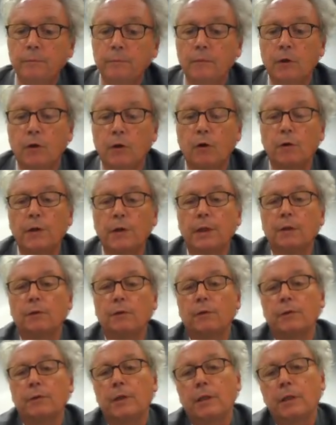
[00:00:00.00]
go
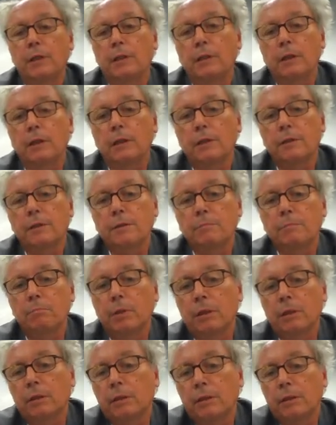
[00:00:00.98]
into details,
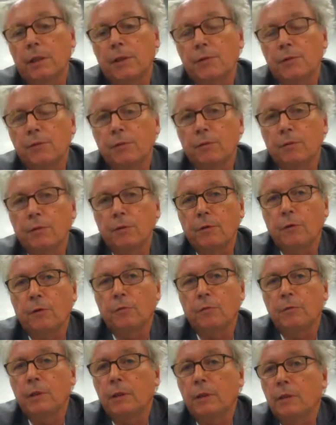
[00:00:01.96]
but just to
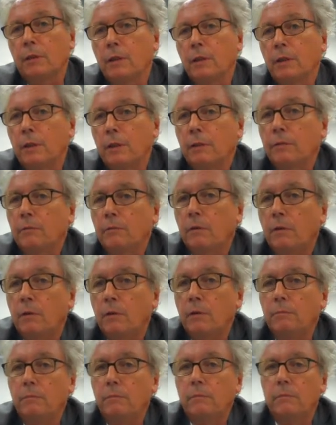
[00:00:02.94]
know that there
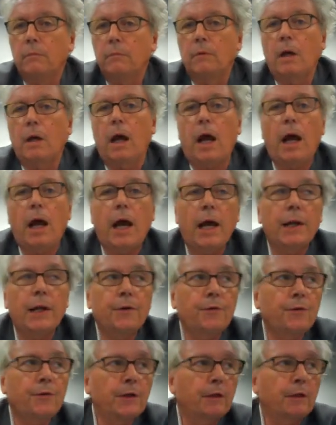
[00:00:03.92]
are
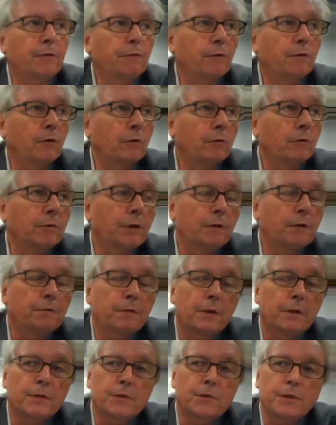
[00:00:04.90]
hundredfold
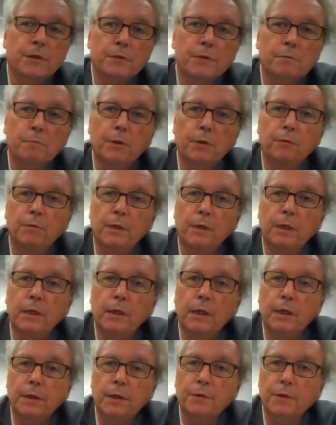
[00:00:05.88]
differences between
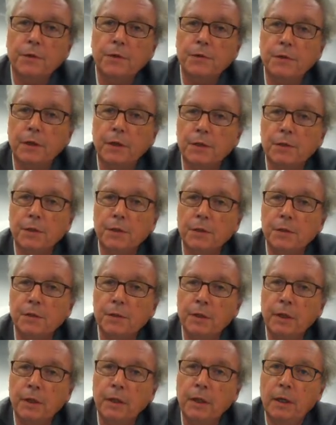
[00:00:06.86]
countries such as
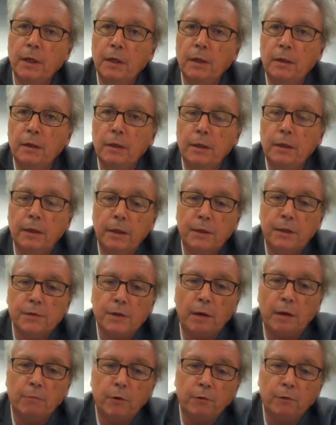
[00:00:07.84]

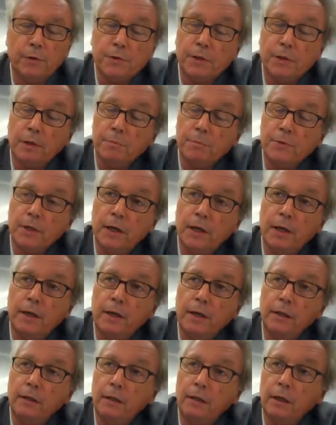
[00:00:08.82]
some of the
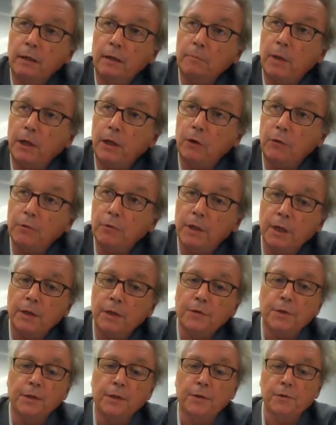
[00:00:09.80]
sub-Saharan and my own
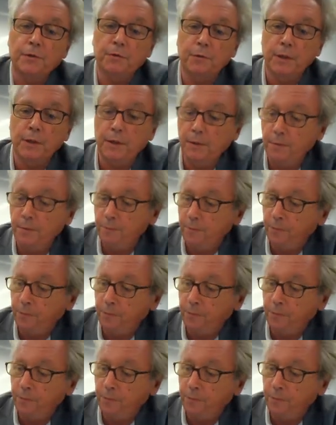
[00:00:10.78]
country, Sweden.